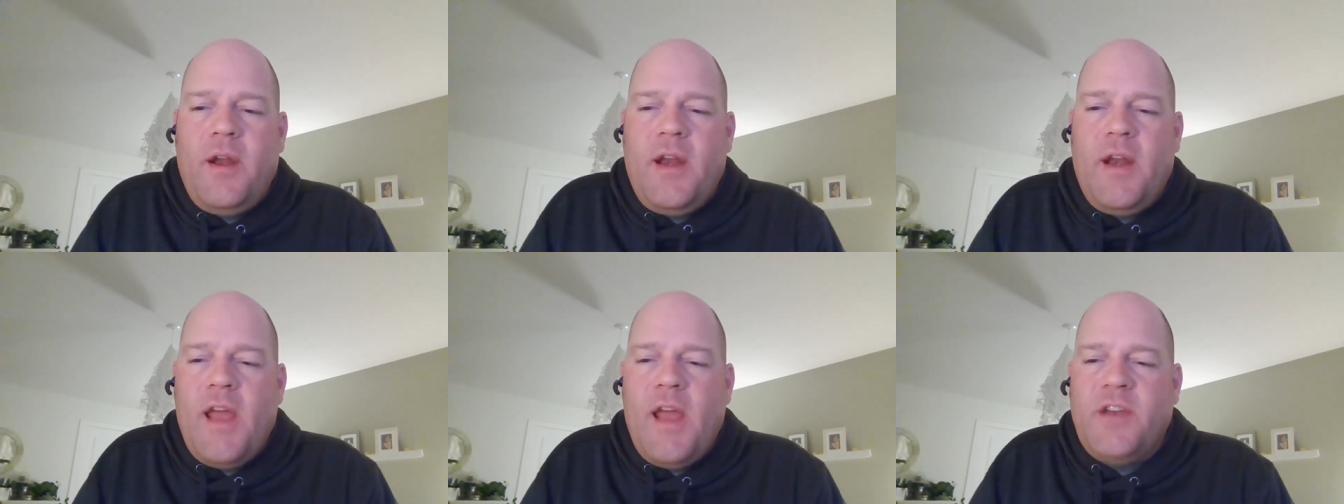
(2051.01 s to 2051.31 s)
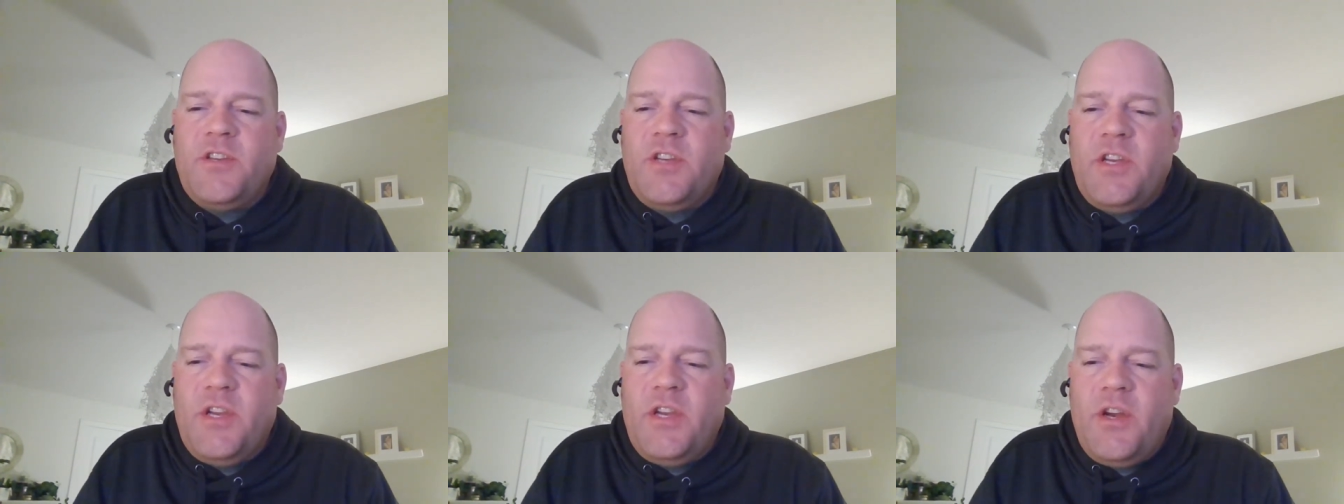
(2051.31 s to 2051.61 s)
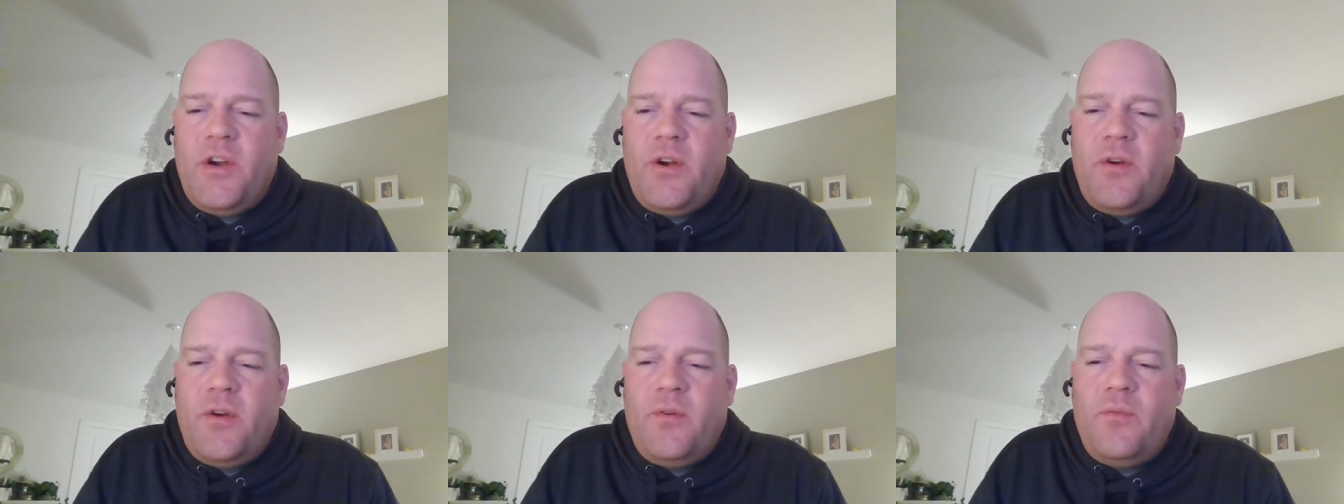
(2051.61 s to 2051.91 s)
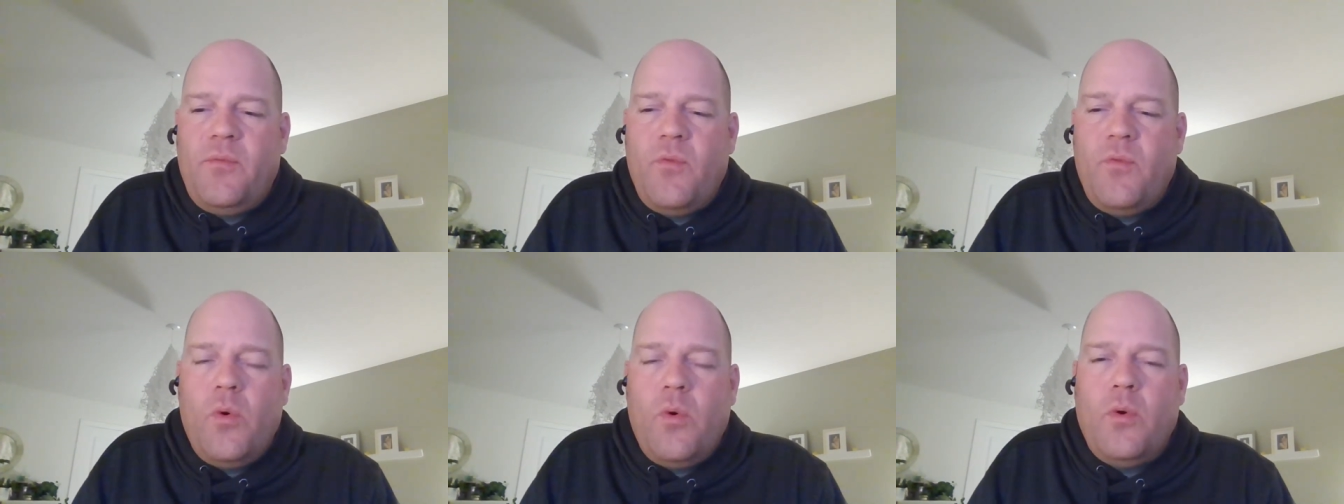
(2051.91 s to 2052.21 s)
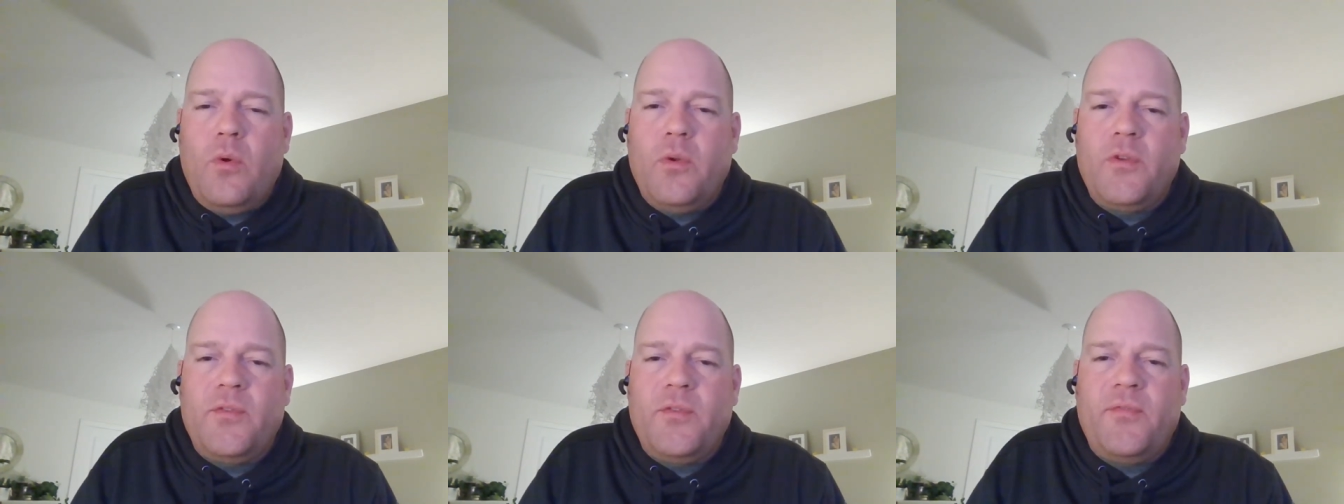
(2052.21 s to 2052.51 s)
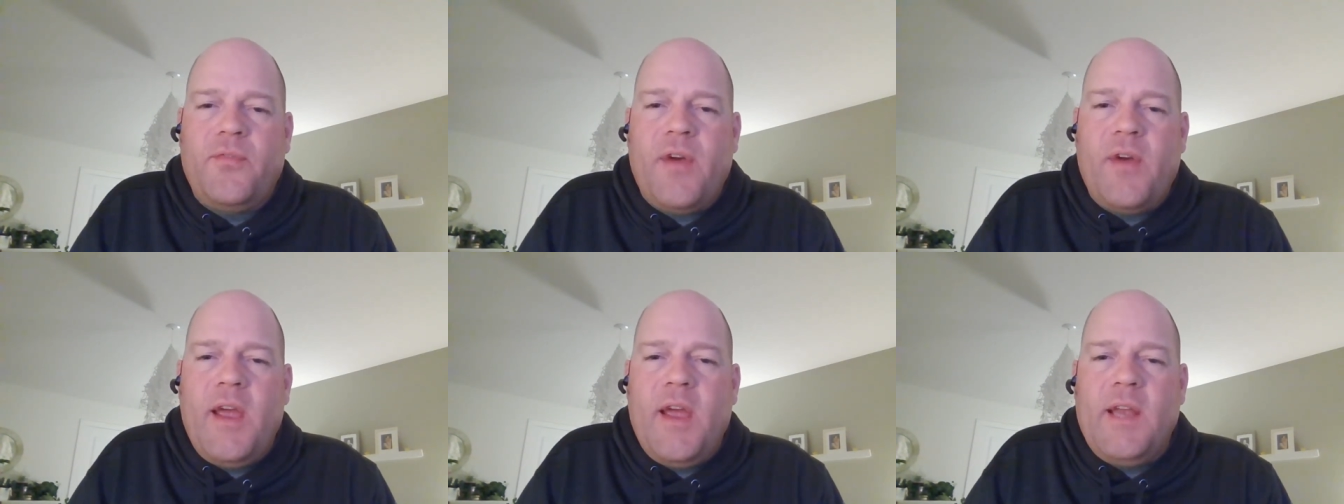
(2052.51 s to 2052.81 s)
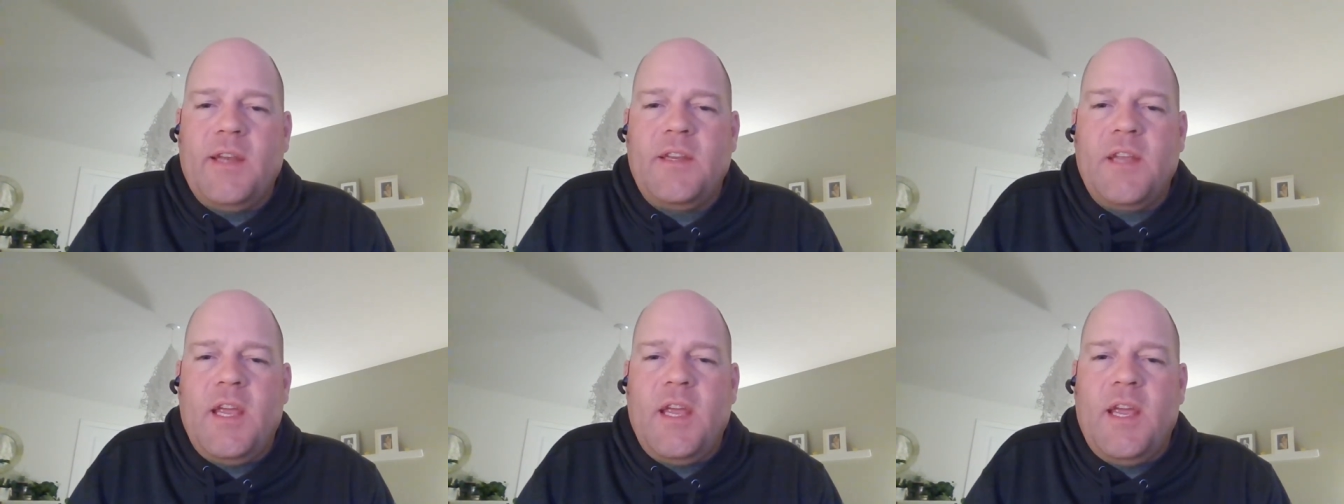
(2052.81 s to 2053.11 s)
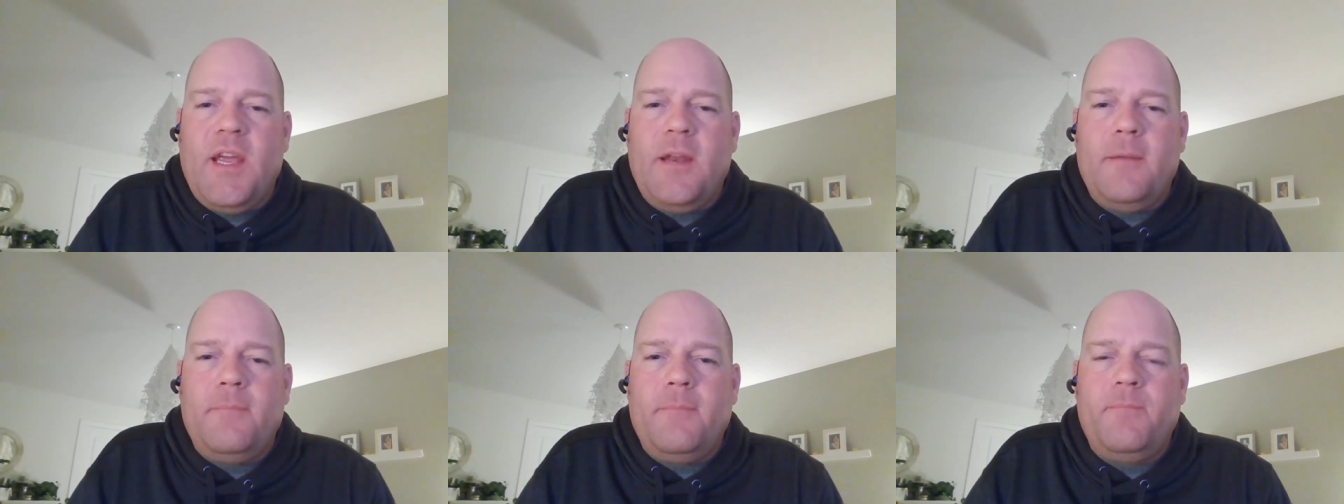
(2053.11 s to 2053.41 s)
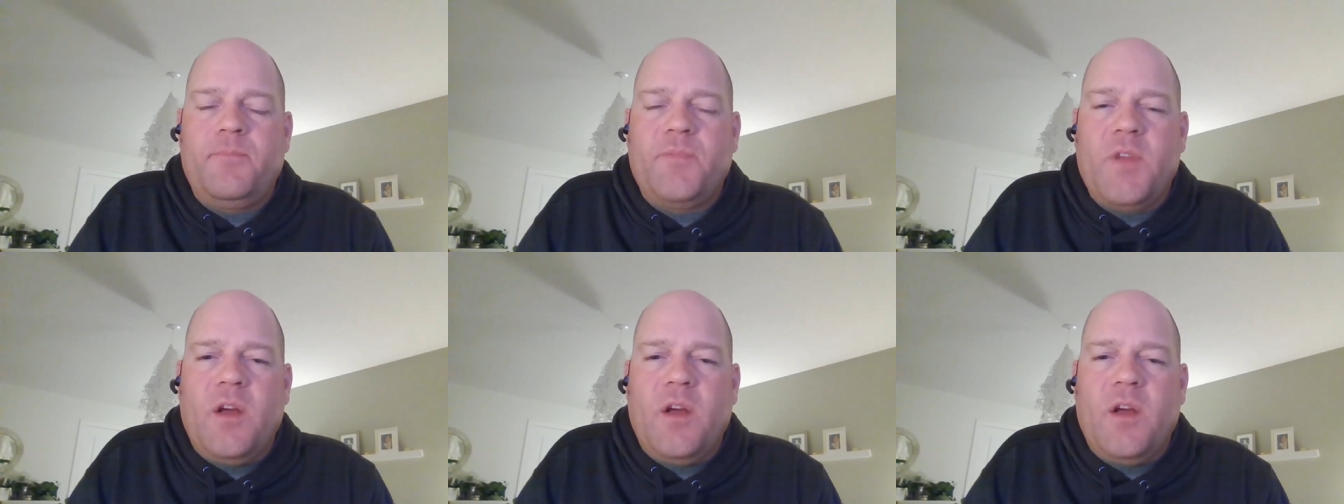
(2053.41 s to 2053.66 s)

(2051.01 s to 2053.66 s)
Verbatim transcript: an engineer role defined in